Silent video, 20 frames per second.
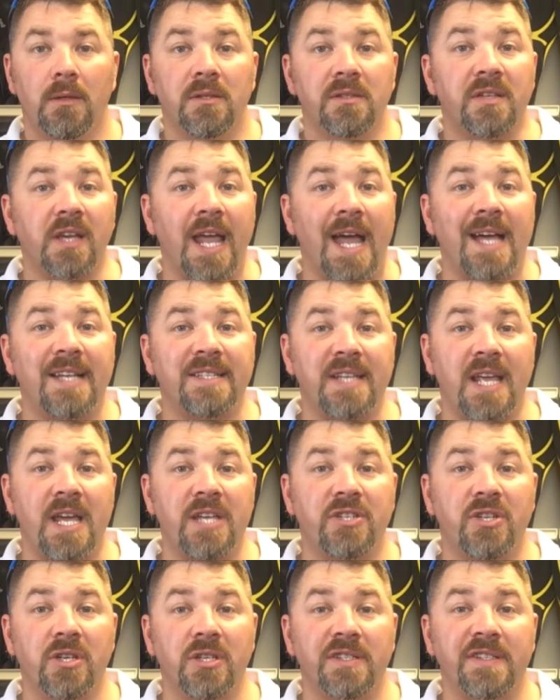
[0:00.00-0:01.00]
So guys,
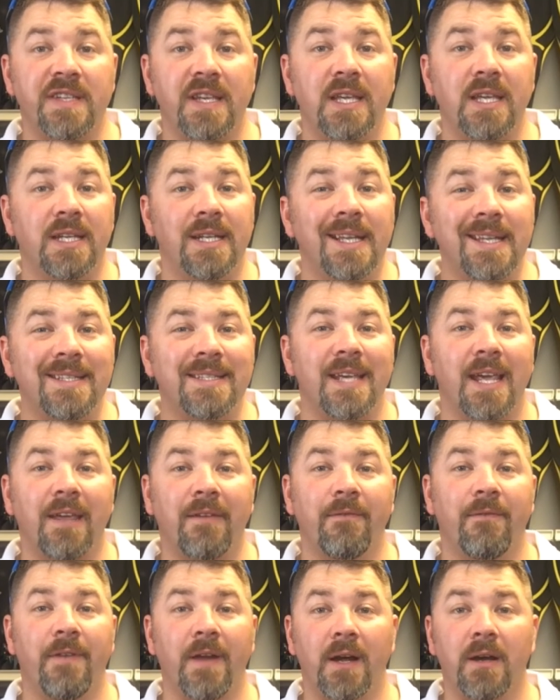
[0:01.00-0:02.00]
as you can see, it didn't
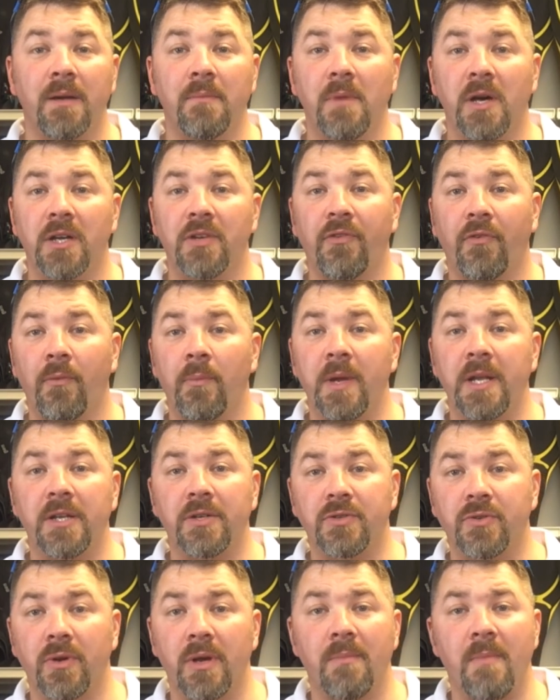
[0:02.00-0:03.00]
take very much for me
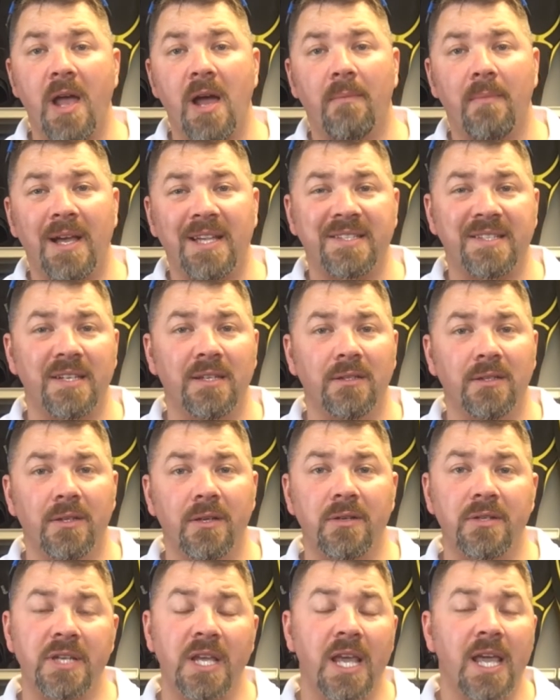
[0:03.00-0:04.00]
to trim out my
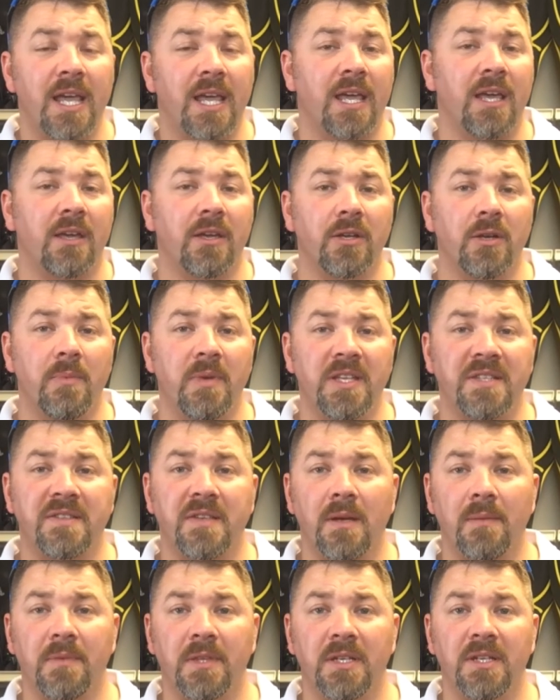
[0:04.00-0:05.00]
cylinders. It could have been
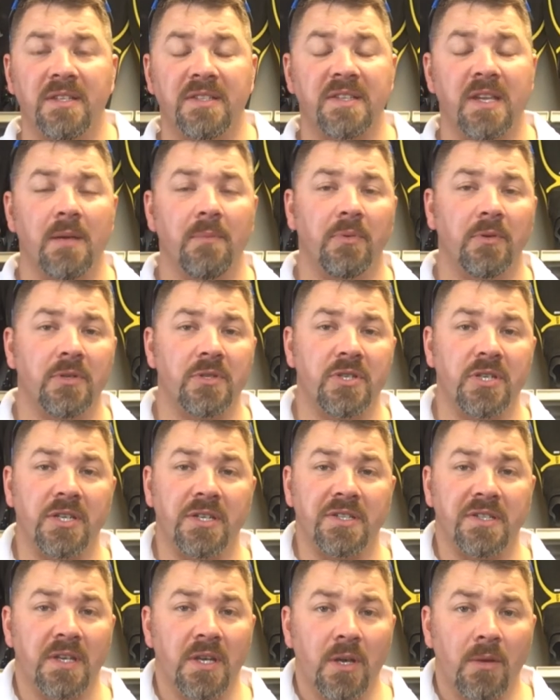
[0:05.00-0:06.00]
something as simple as
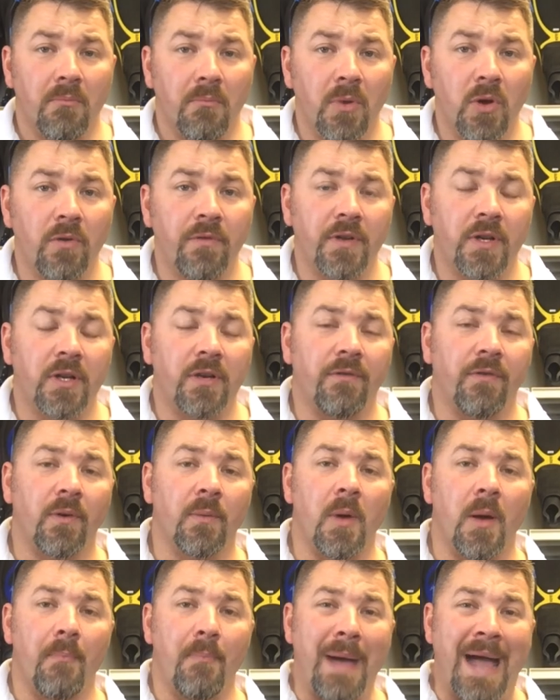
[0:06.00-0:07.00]
just moving it
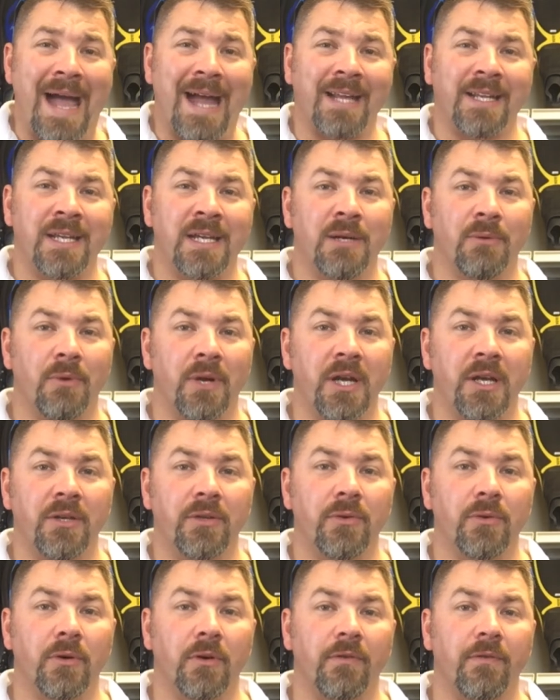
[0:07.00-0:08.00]
from a back
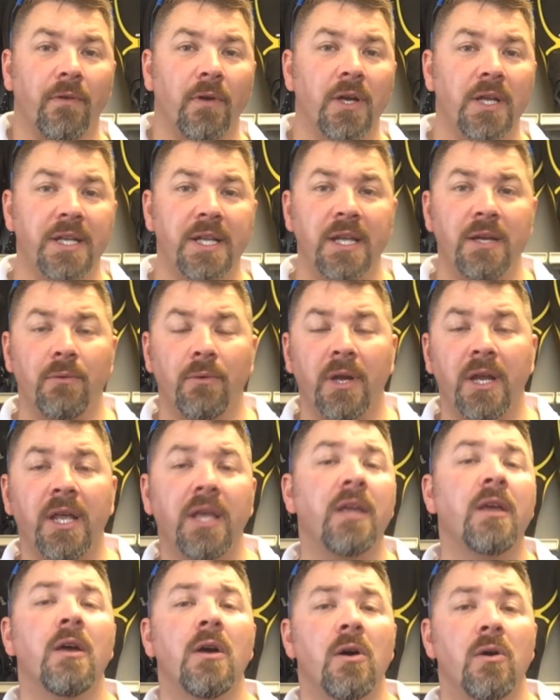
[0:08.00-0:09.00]
D-ring to a front
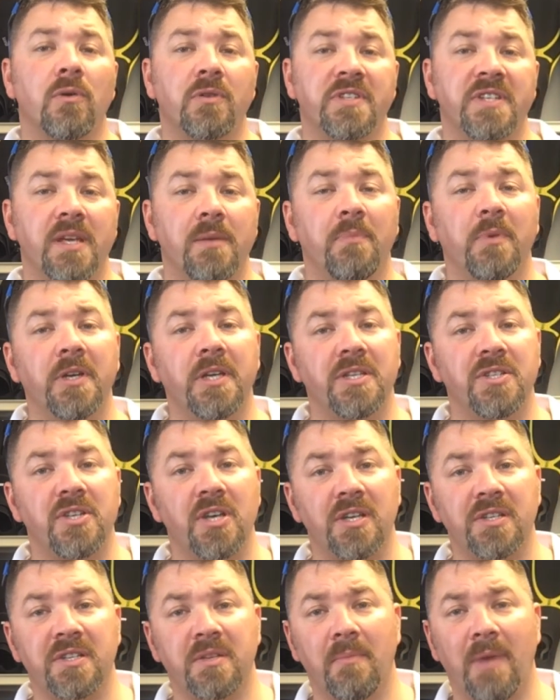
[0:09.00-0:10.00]
D-ring or simply
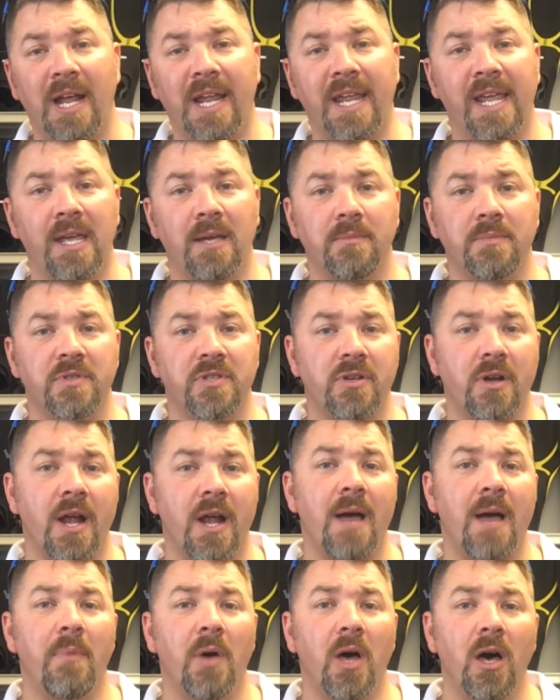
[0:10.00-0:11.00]
adjusting my cam
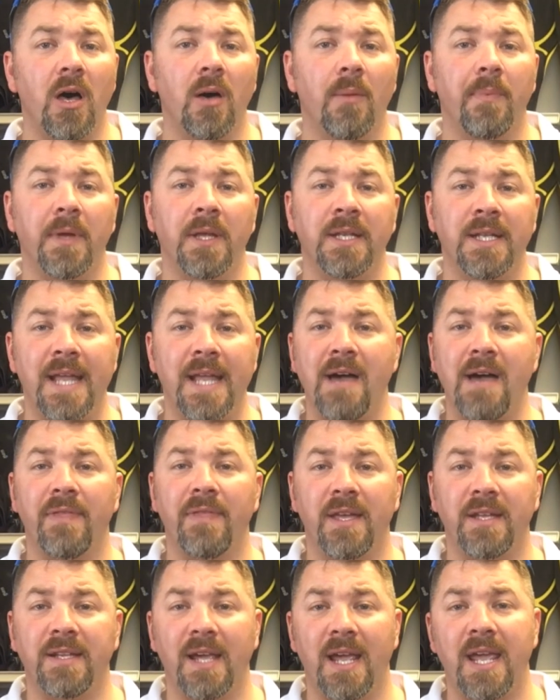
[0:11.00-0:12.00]
strap up and
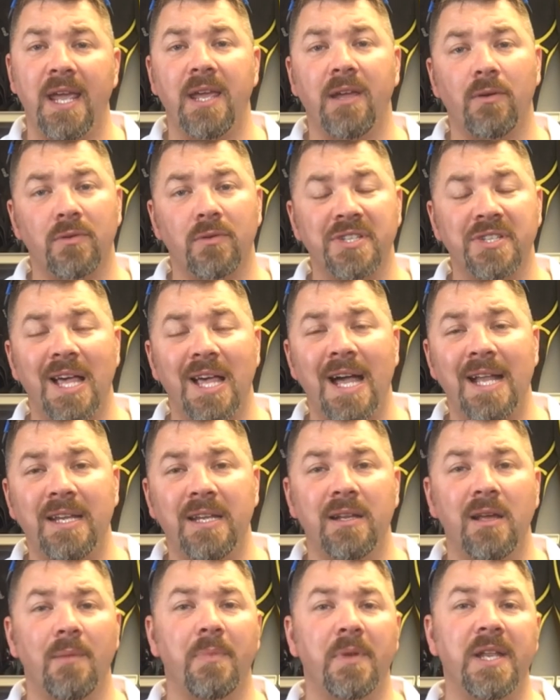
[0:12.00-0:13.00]
down the tank or
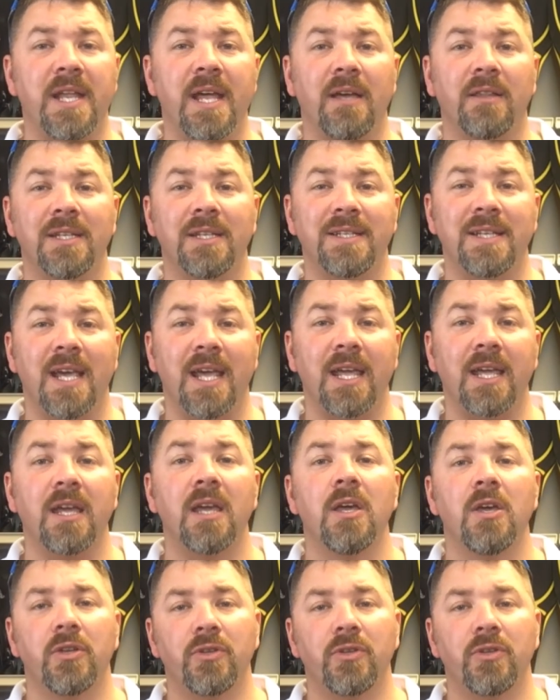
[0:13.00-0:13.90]
sliding it up and down the tank